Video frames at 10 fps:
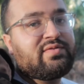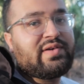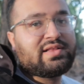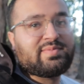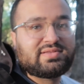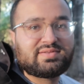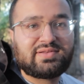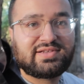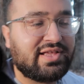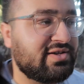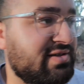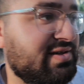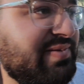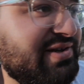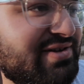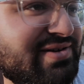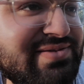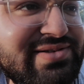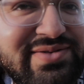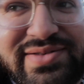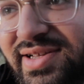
Fun fact about this place, Alex takes pictures here with his whole